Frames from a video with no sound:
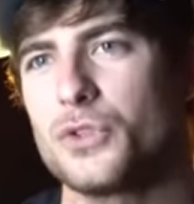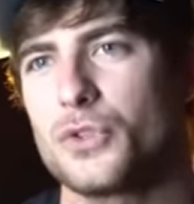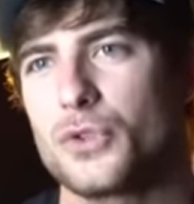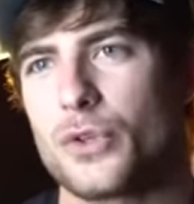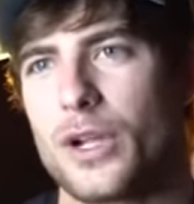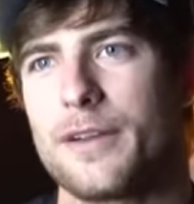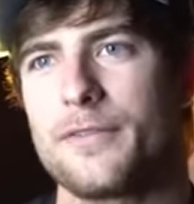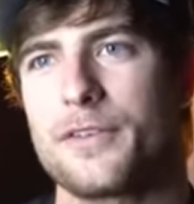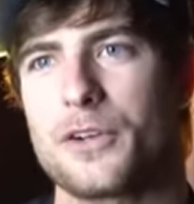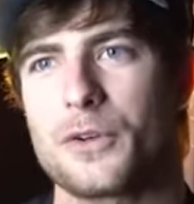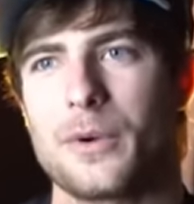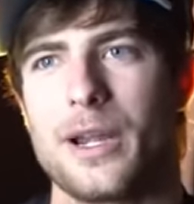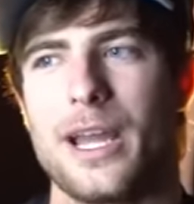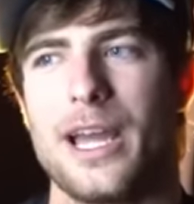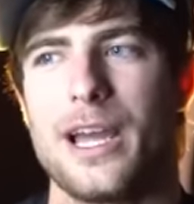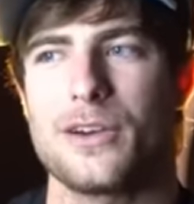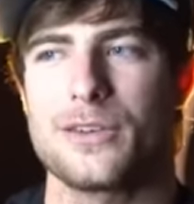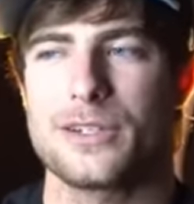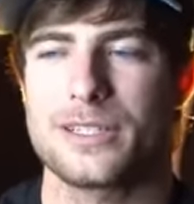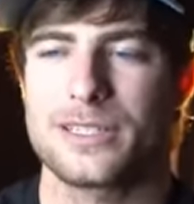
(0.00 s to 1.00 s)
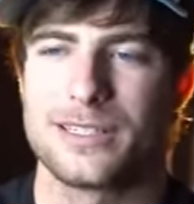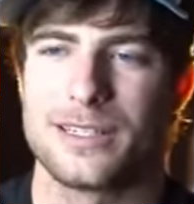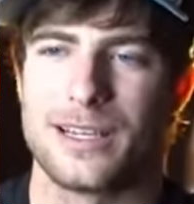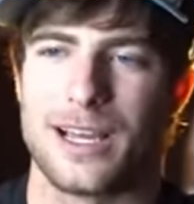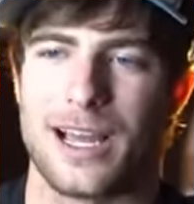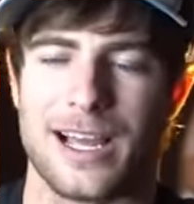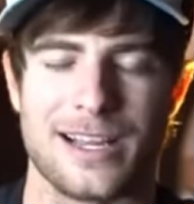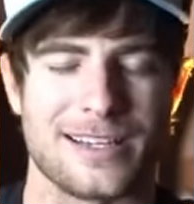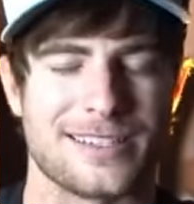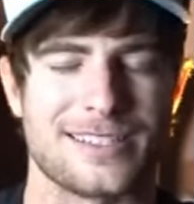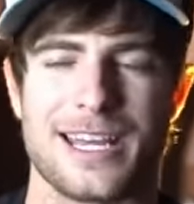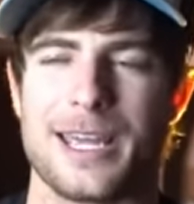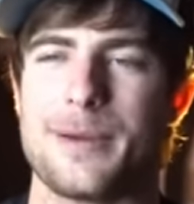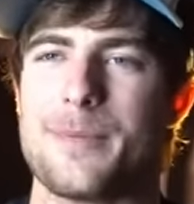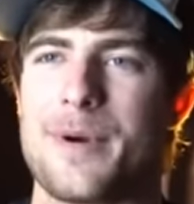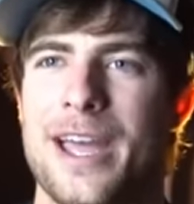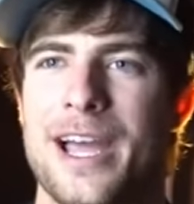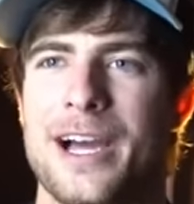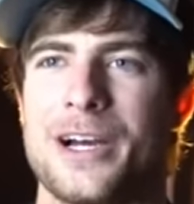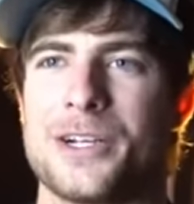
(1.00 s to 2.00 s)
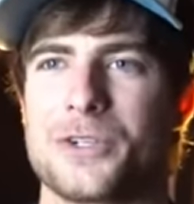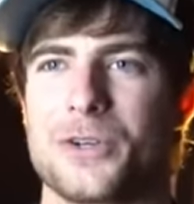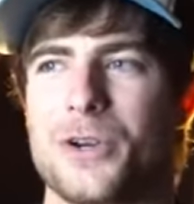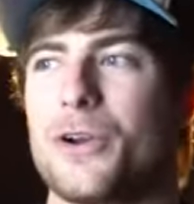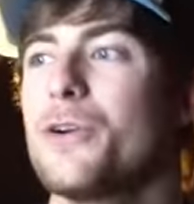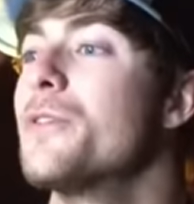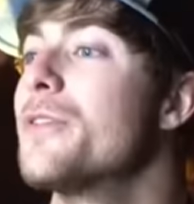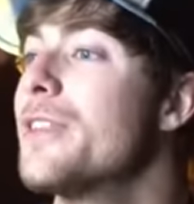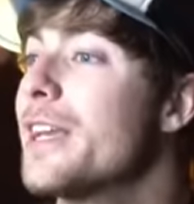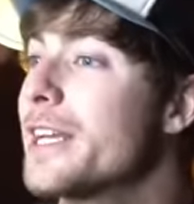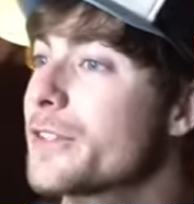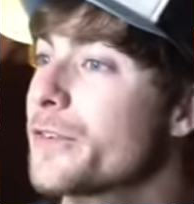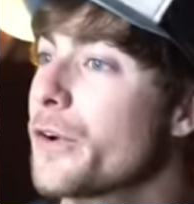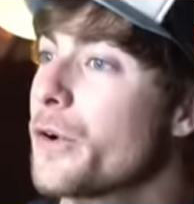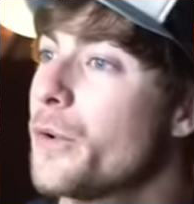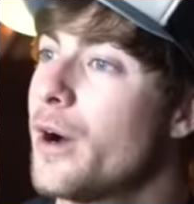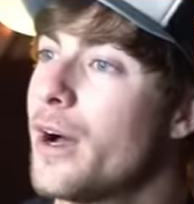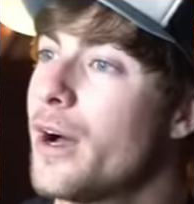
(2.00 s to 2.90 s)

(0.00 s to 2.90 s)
driving around, I say my outro, thanks for